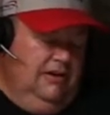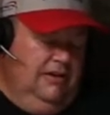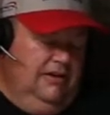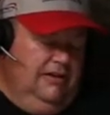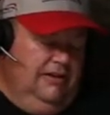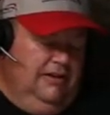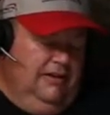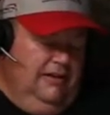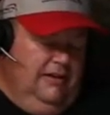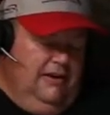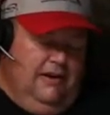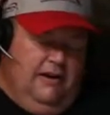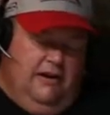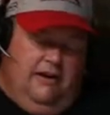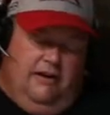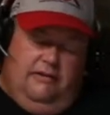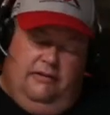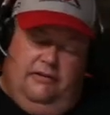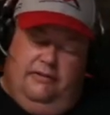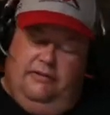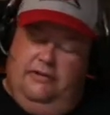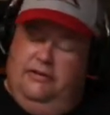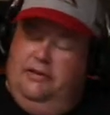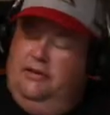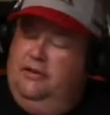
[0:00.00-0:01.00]
Yeah.
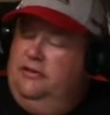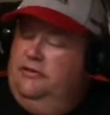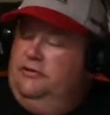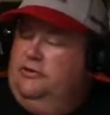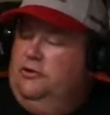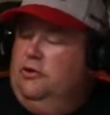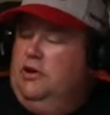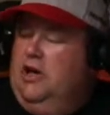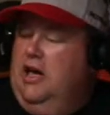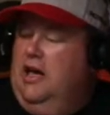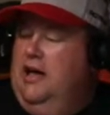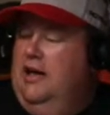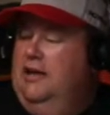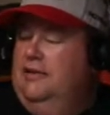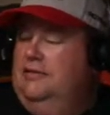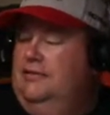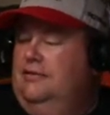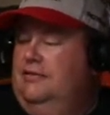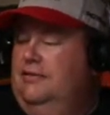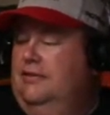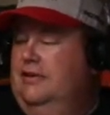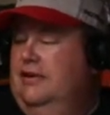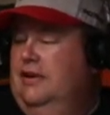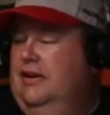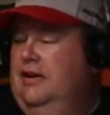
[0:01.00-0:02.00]
So guys,
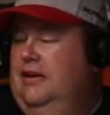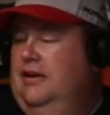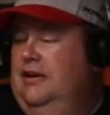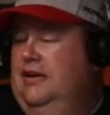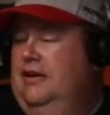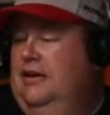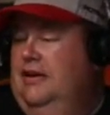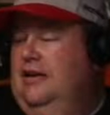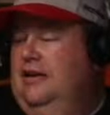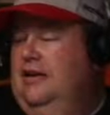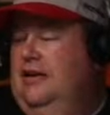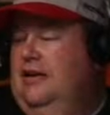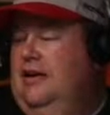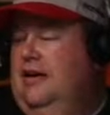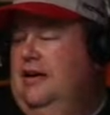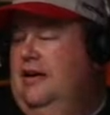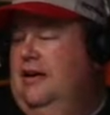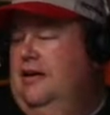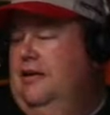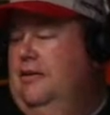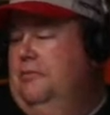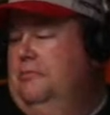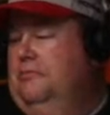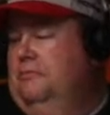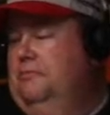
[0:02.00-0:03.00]

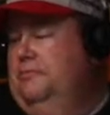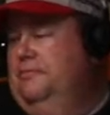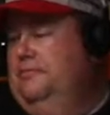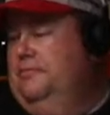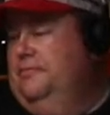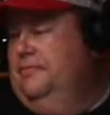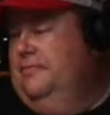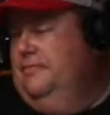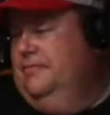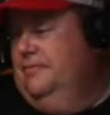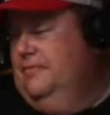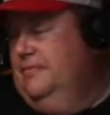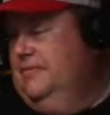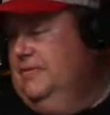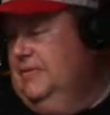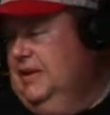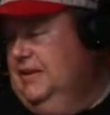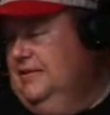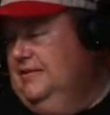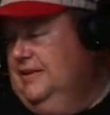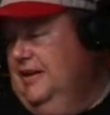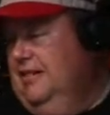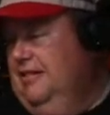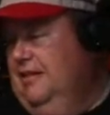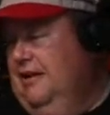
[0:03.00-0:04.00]
I
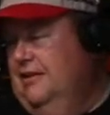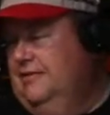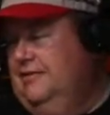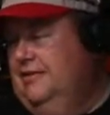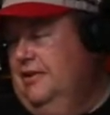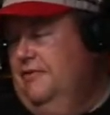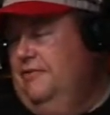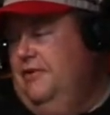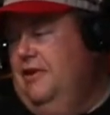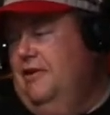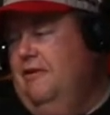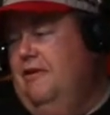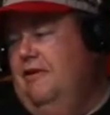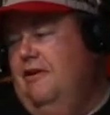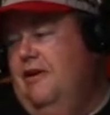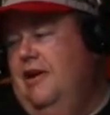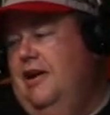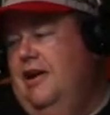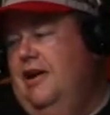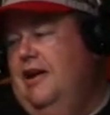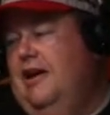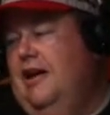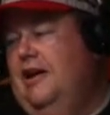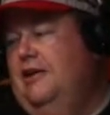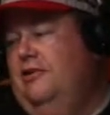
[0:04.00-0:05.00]
see lots of you on,
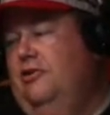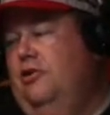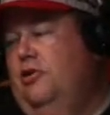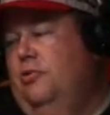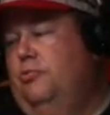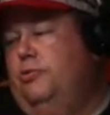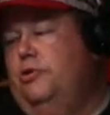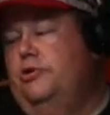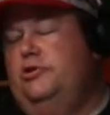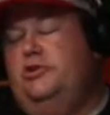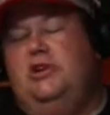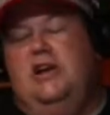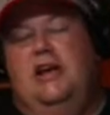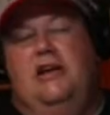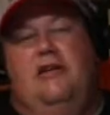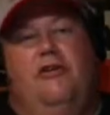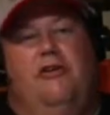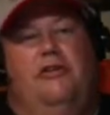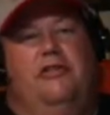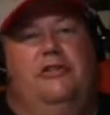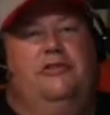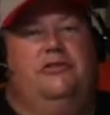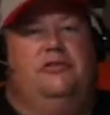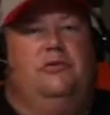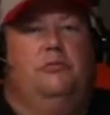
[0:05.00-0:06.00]
and I appreciate all
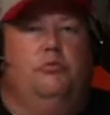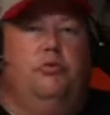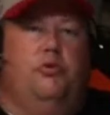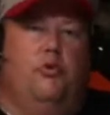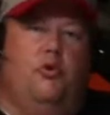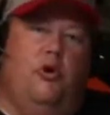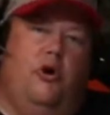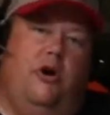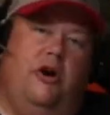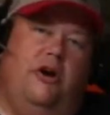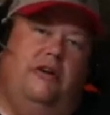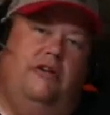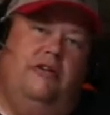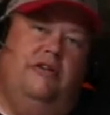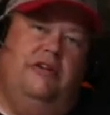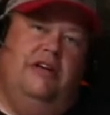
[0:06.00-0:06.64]
the support.